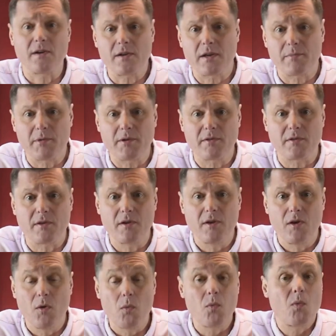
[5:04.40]
argument,
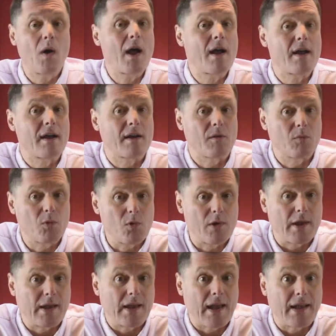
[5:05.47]
where
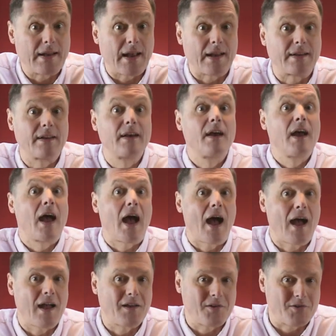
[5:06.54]
walking in an
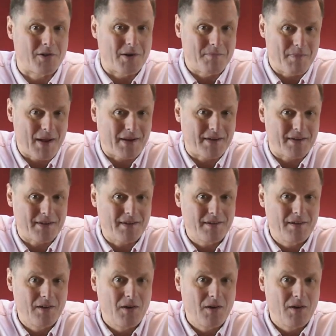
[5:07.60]
angry manner,